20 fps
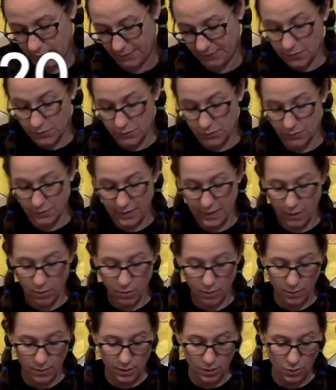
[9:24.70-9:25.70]
So now
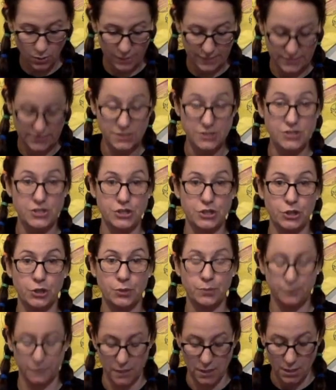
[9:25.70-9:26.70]
what we're going to
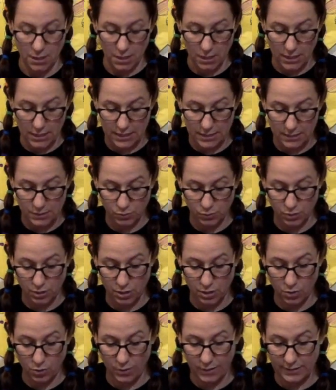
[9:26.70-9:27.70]
do is
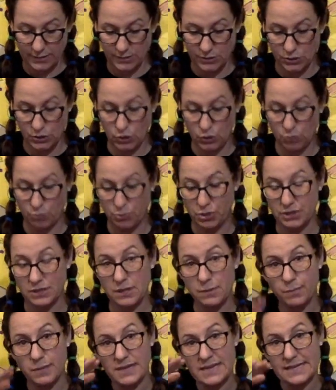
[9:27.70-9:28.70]
we're going to put
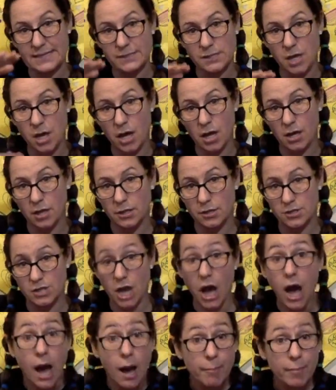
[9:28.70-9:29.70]
the piece on
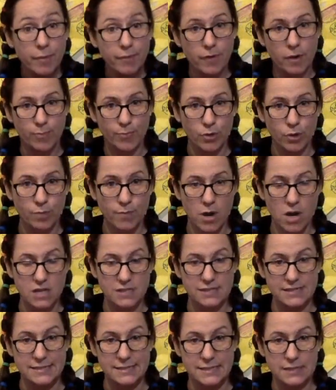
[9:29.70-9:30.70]
top of our bookmark
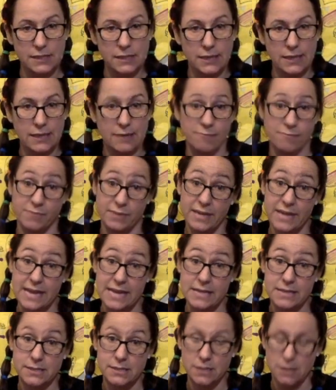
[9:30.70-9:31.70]
to seal it in
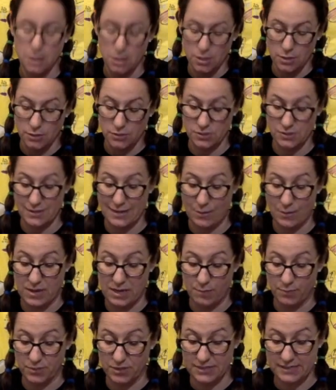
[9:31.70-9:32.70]
place so that
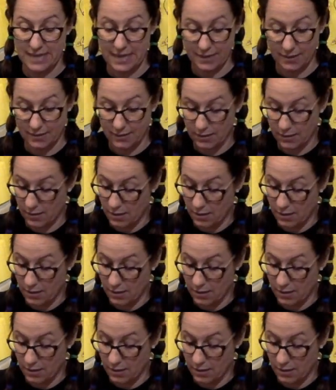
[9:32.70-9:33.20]
we can protect the